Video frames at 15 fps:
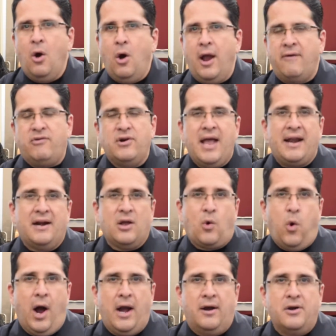If you're not in a
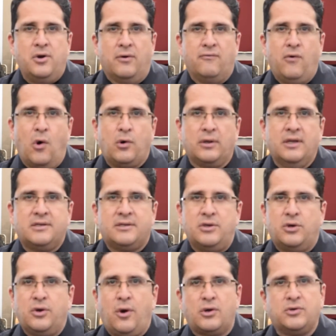choir and you're a vocalist, you
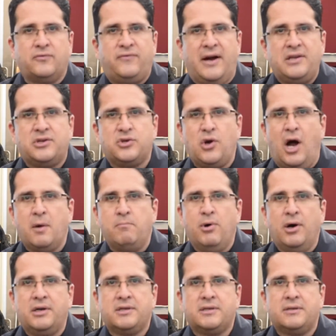could also find song
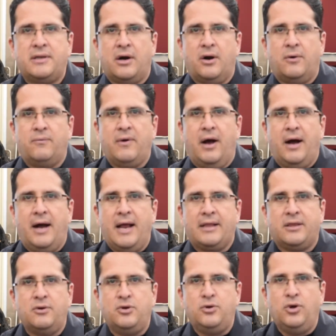books that are
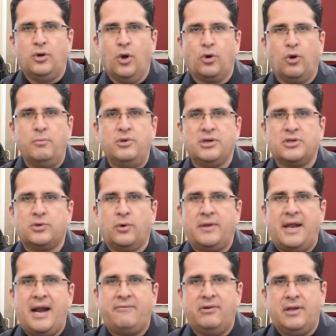at your local music store
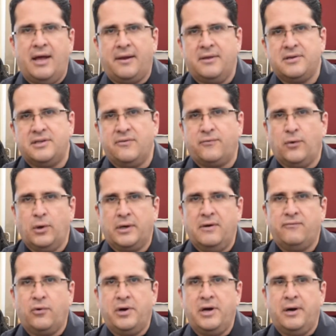that have a lot of the stuff we're looking
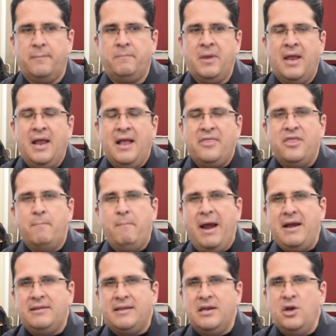for here. The
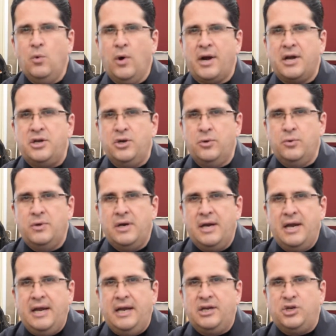main thing you want to do
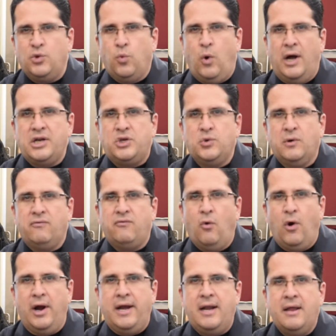is you want to
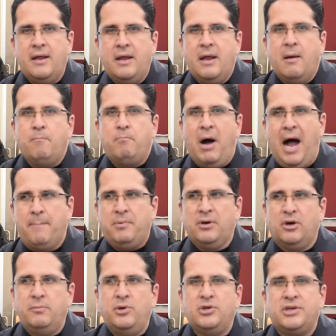avoid
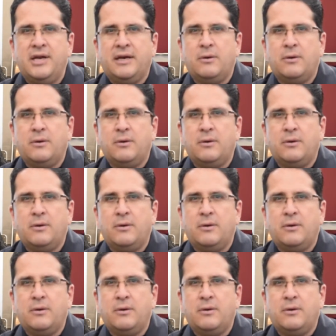popular music,